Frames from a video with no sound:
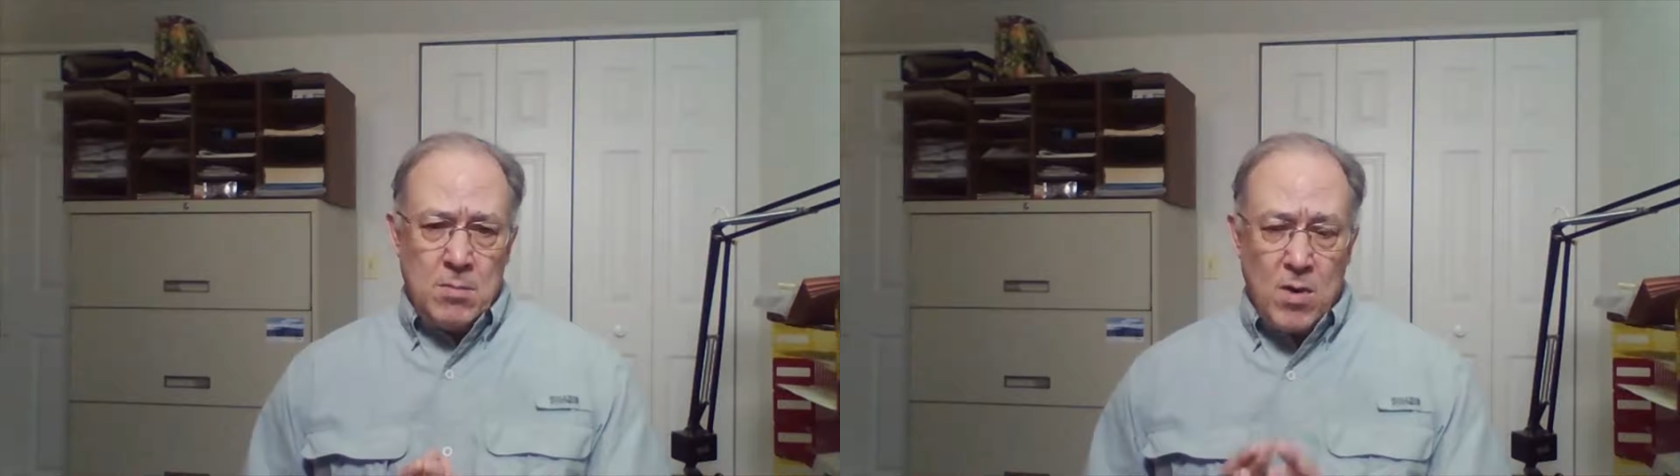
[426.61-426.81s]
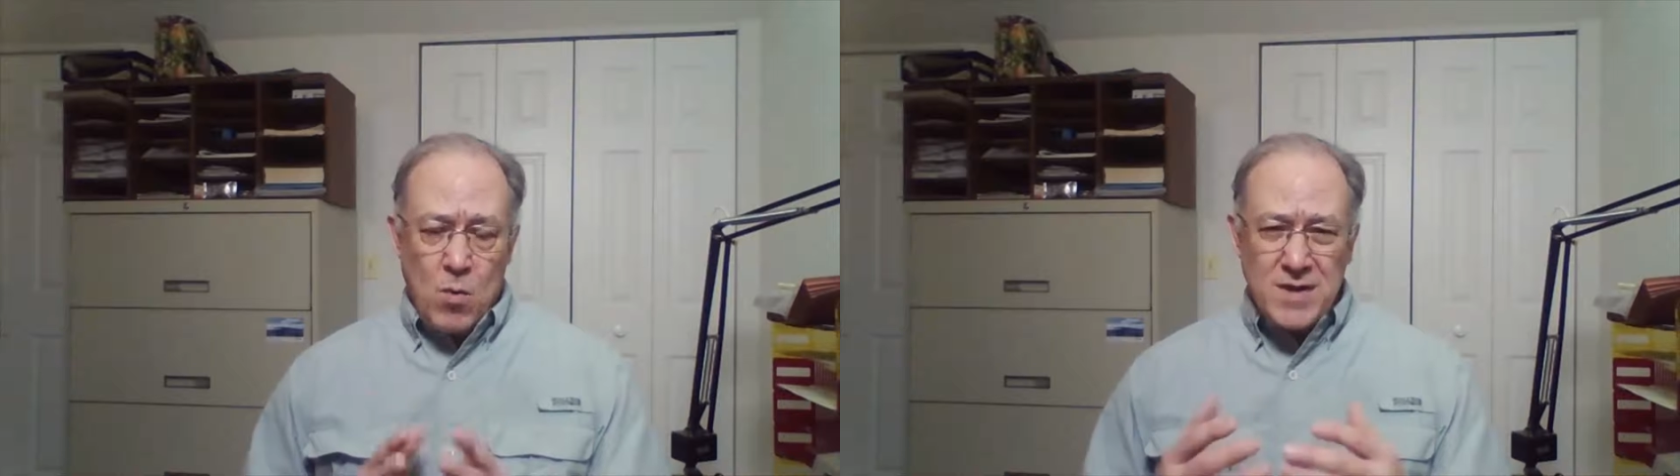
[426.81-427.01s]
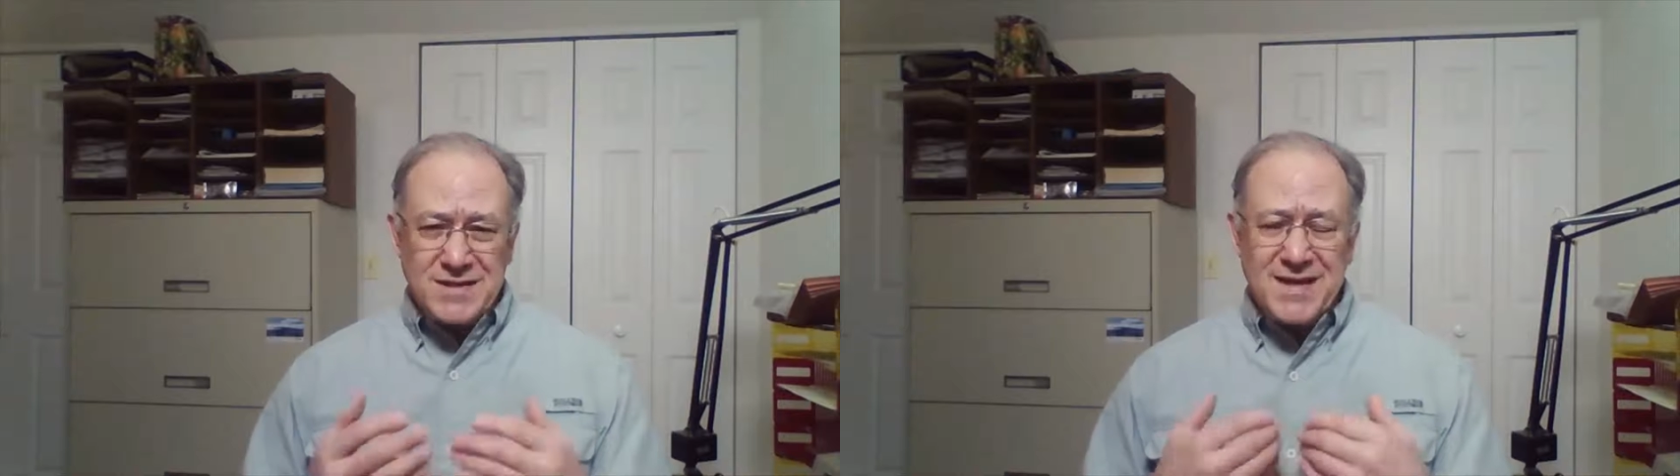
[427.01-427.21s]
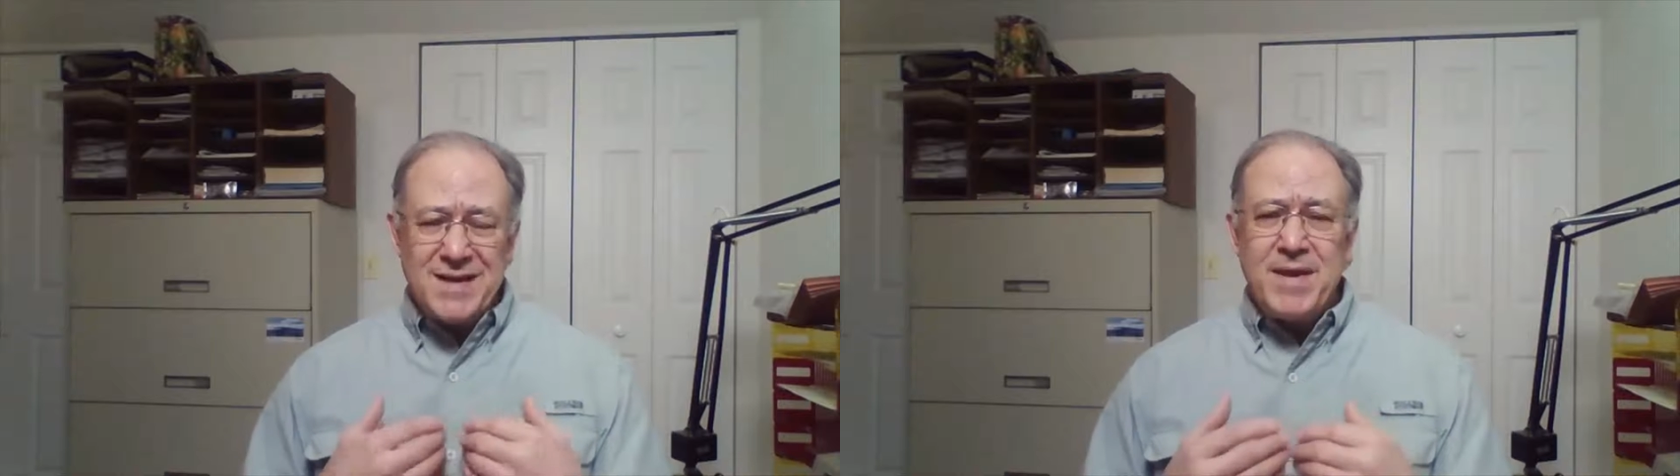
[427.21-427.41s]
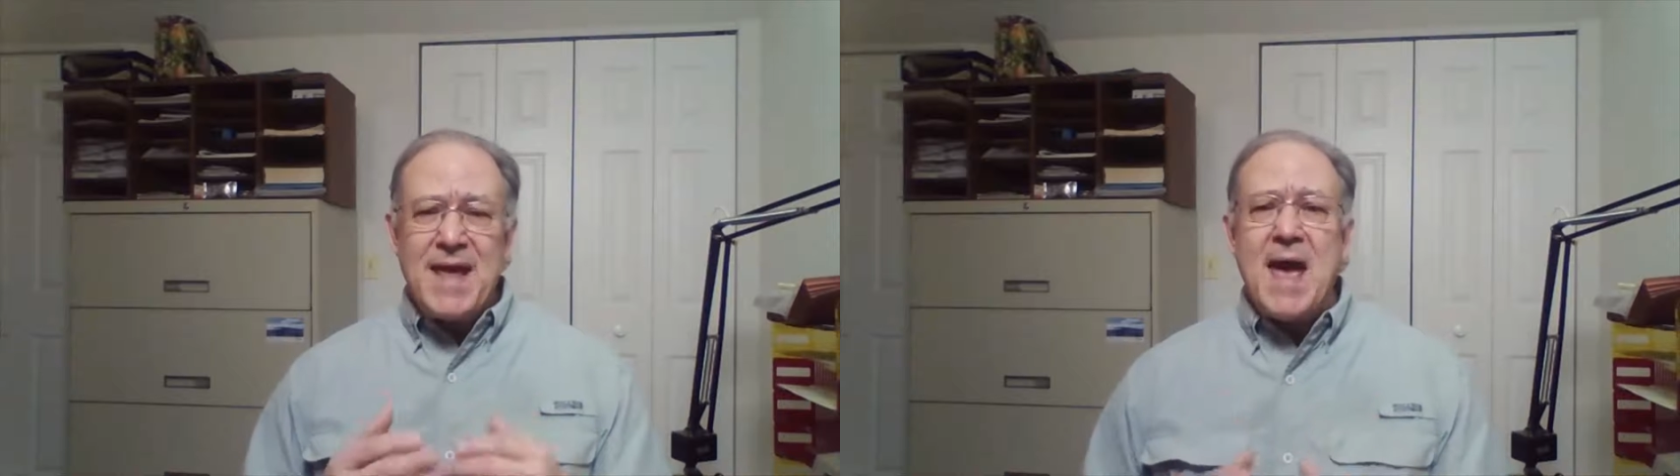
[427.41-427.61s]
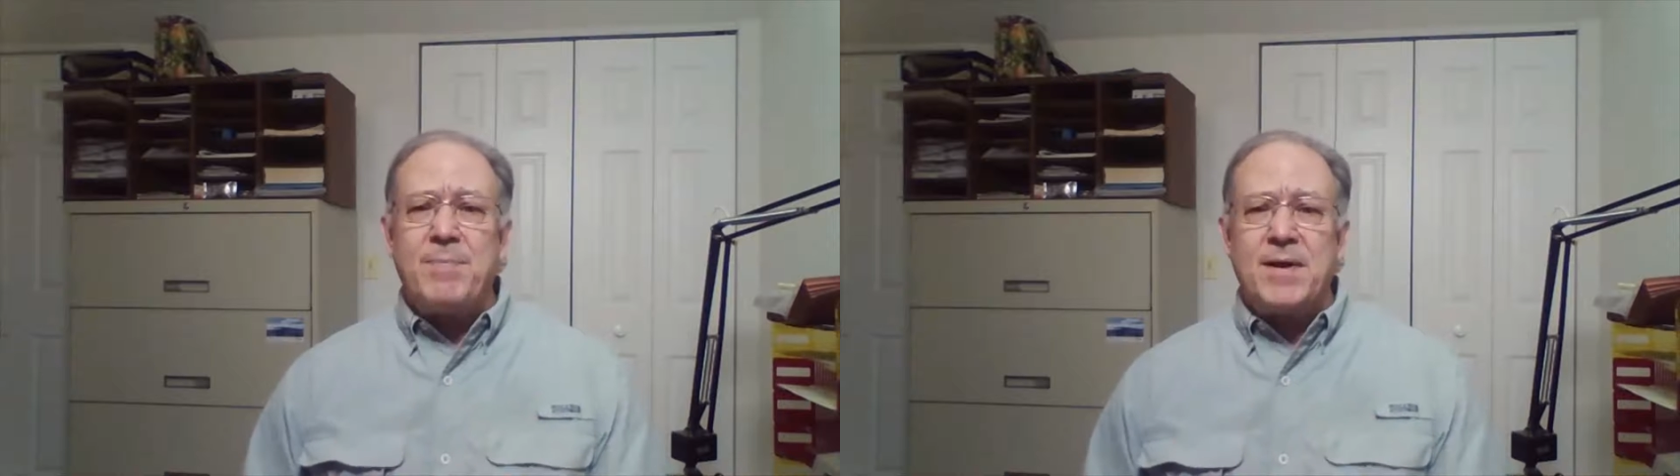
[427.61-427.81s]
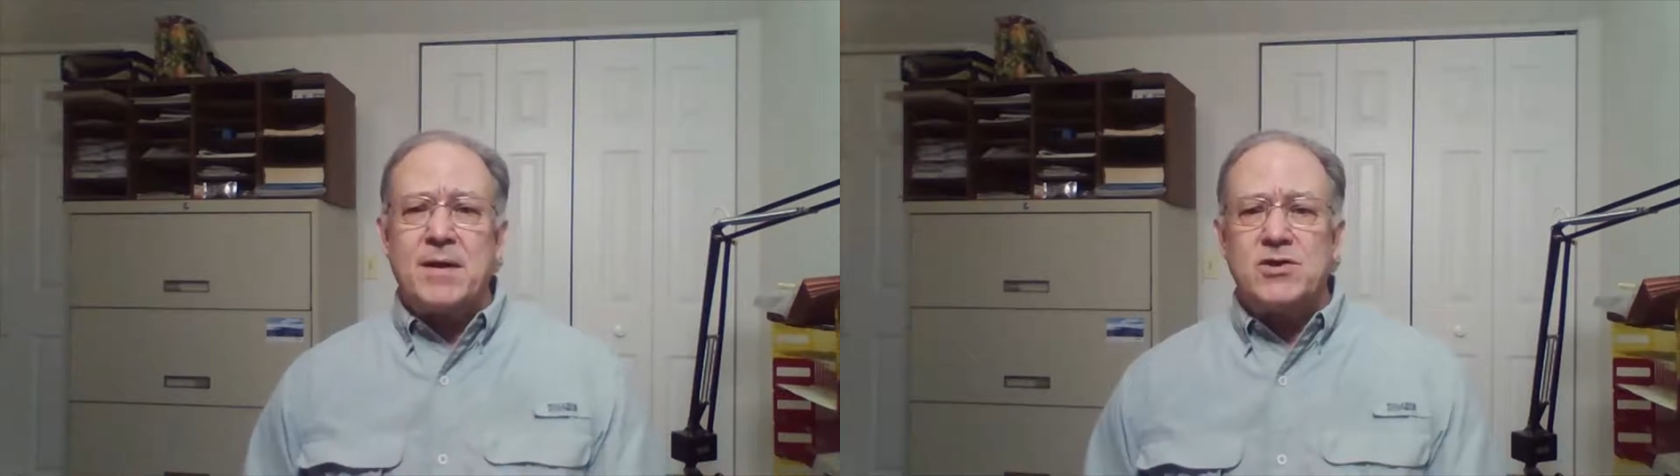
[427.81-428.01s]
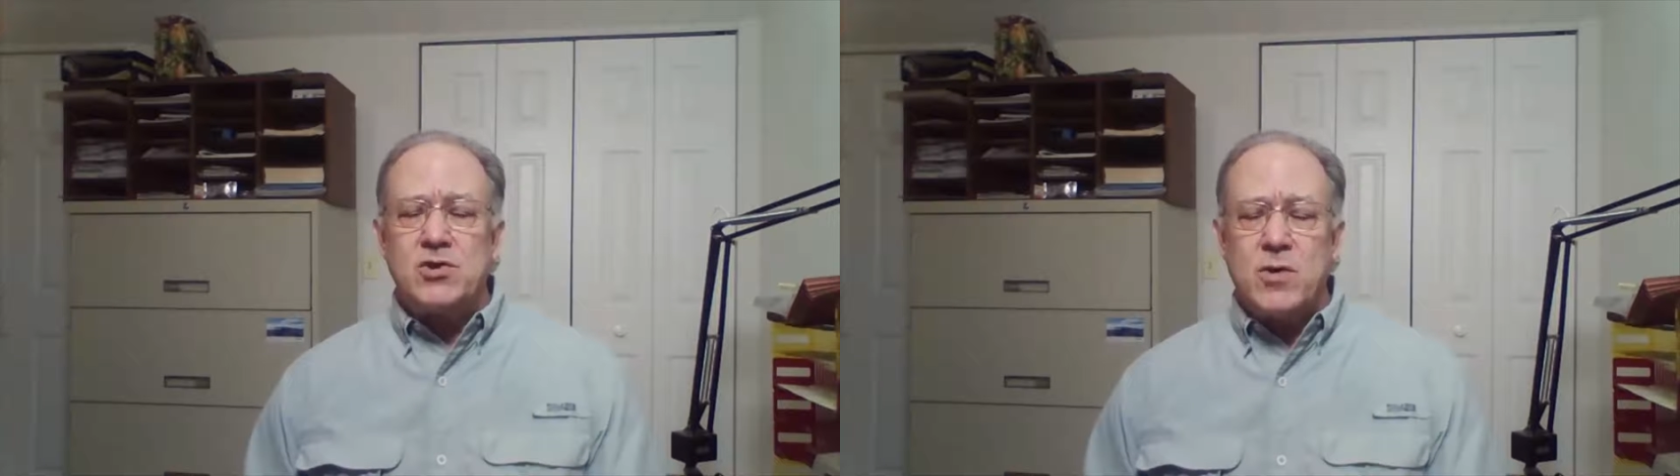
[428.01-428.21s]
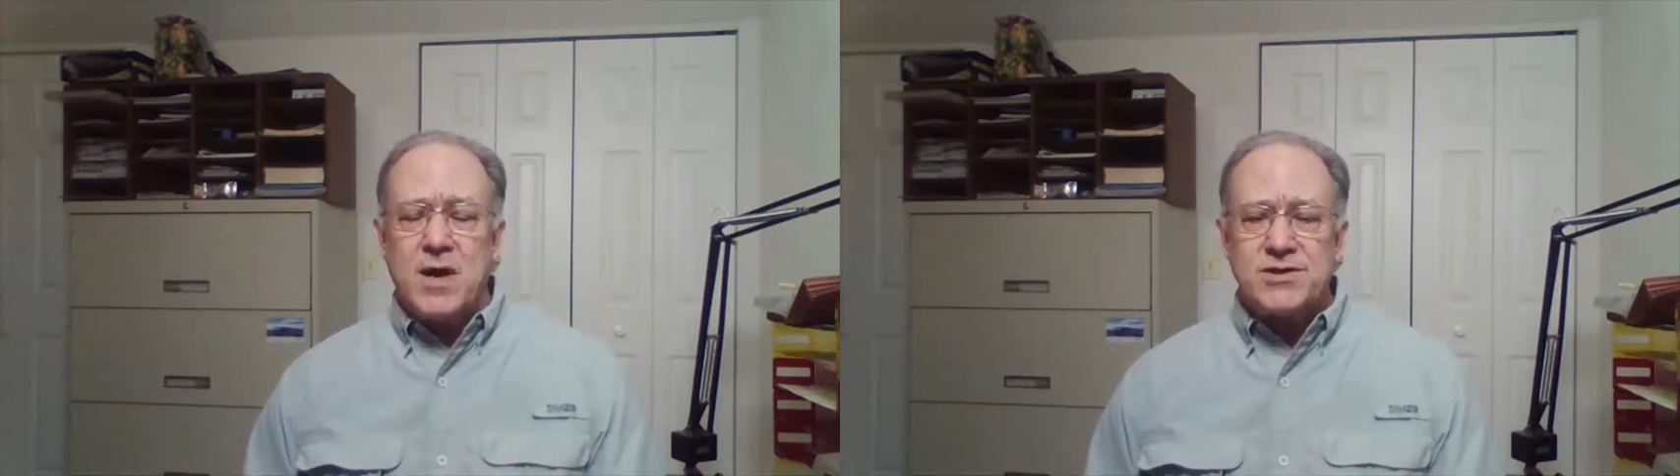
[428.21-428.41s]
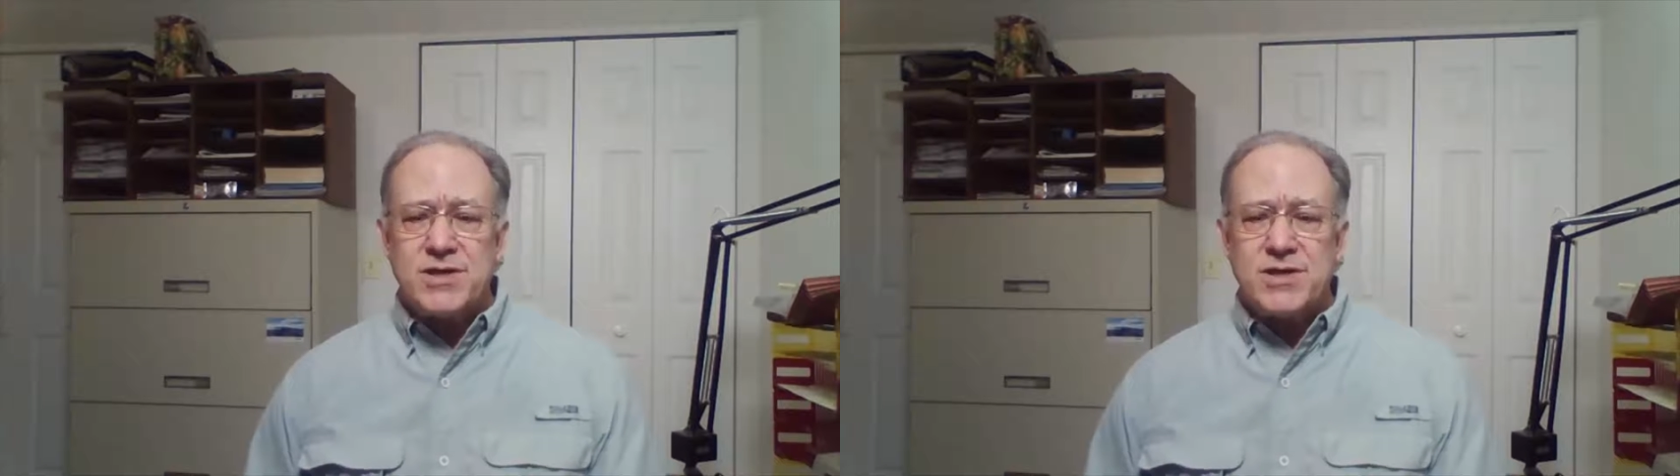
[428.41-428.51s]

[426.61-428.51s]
But what's going to be happening to us?